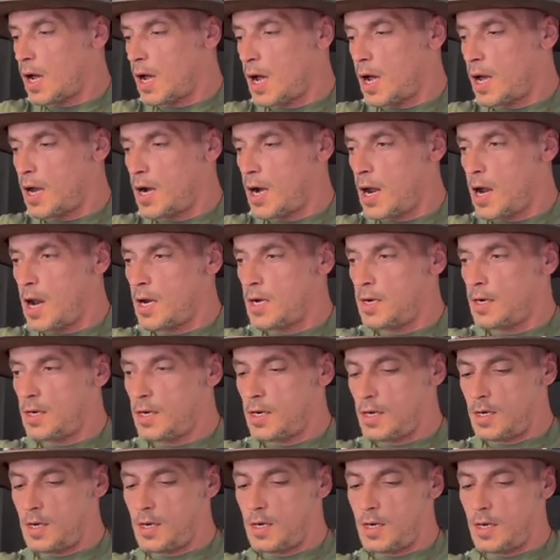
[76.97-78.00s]
And then
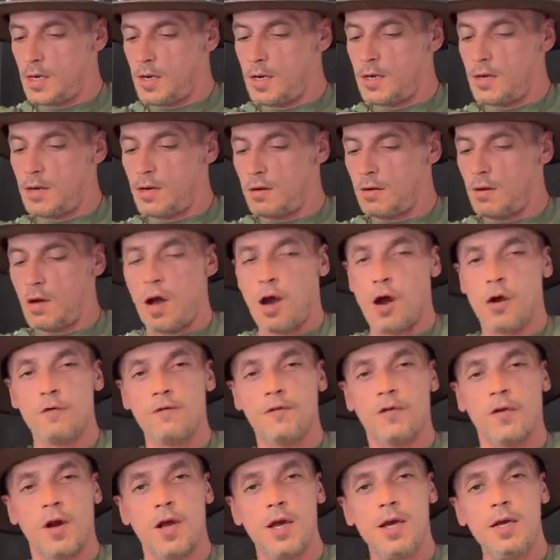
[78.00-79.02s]

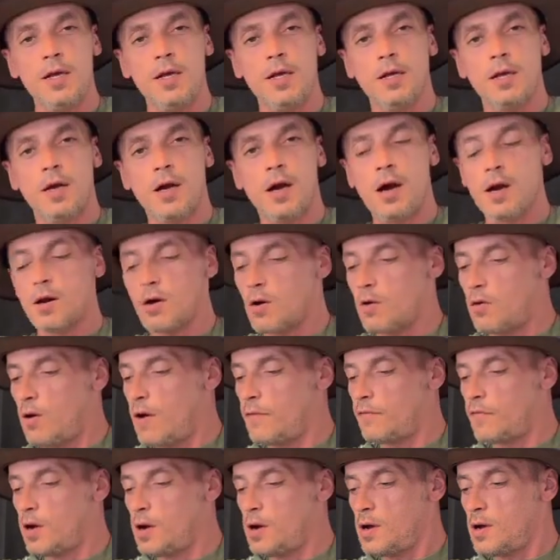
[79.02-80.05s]
hopefully I'm going to
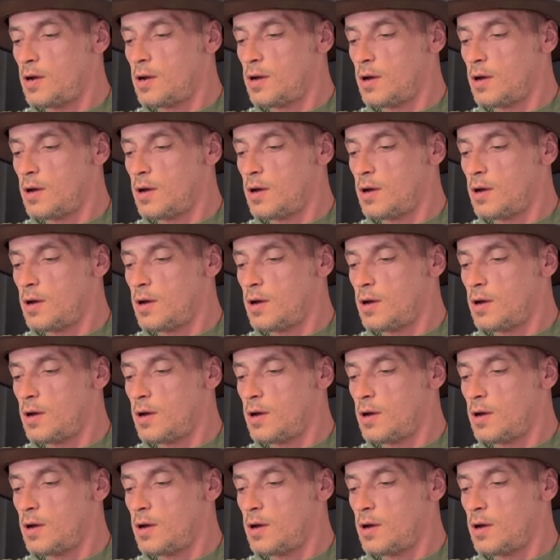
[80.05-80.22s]
have a